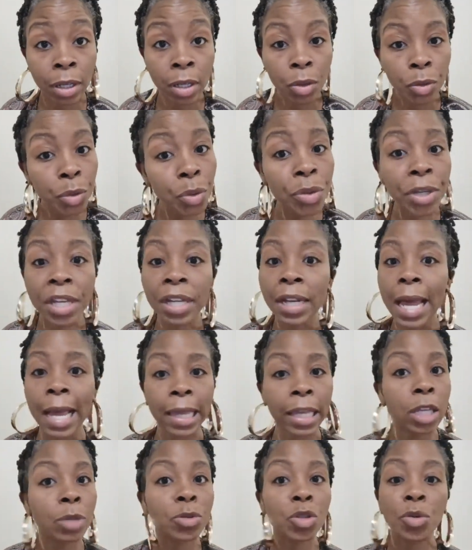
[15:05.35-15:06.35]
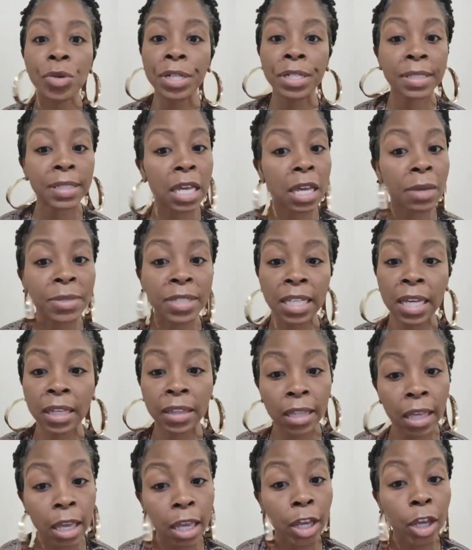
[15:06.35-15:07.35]
You cannot keep doing the same exact
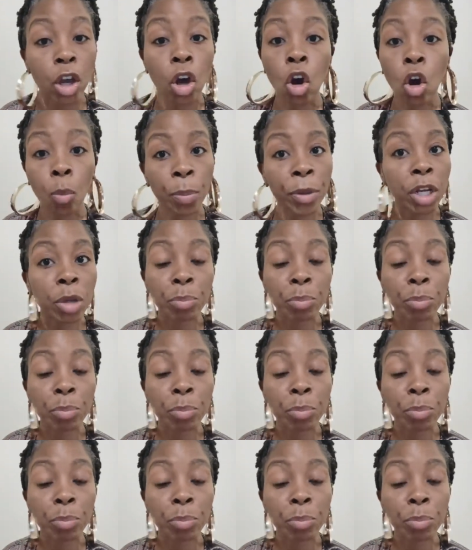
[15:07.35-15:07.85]
thing and hoping